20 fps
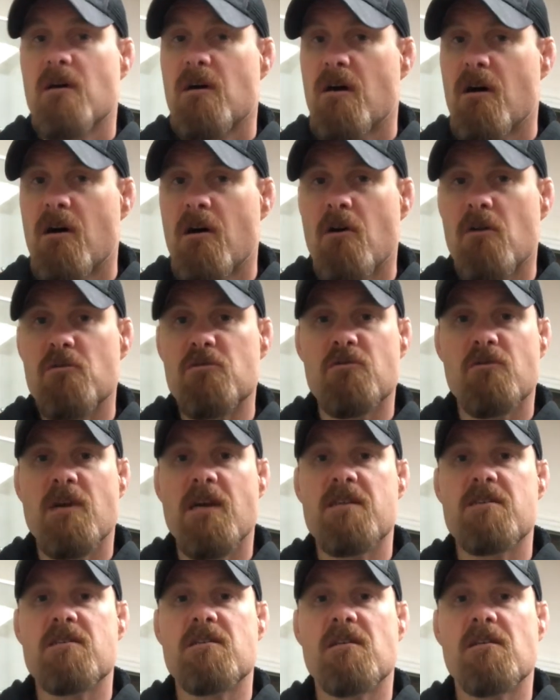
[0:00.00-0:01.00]
all
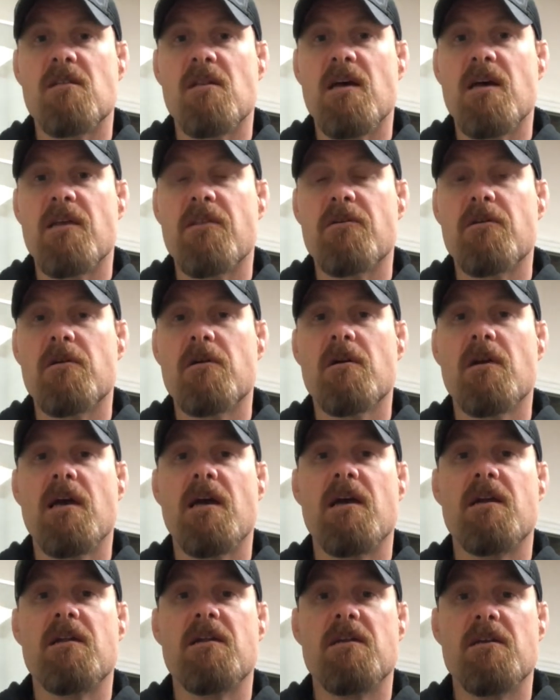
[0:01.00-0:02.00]
dressed in leather,
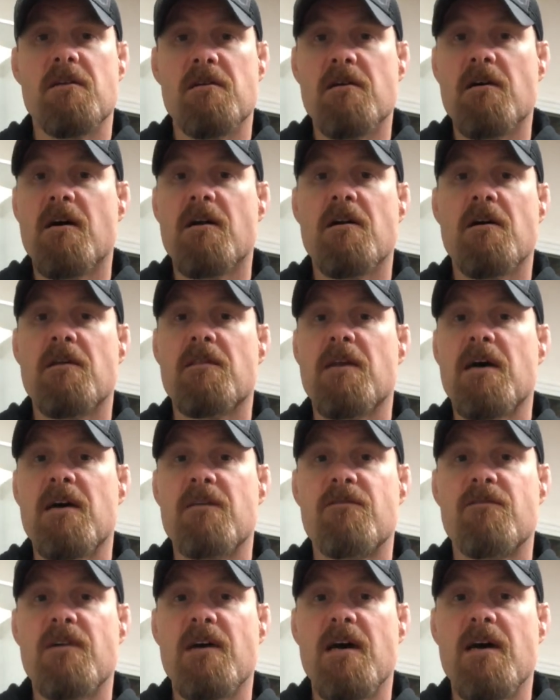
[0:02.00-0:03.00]
and he got on that
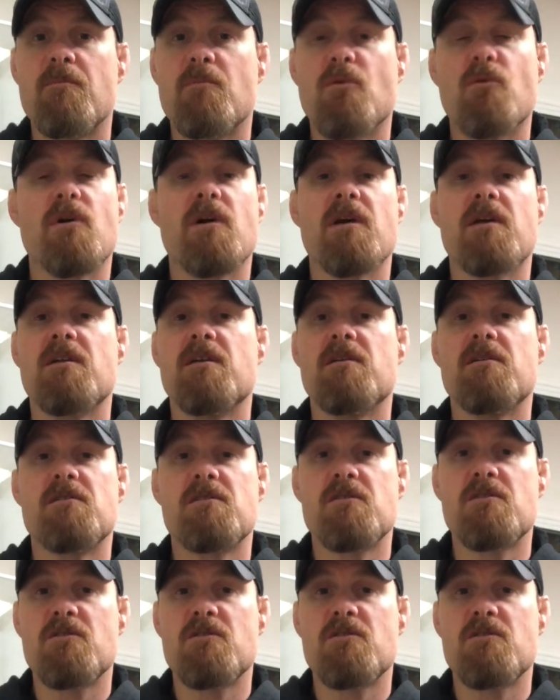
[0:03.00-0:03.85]
Fatboy and he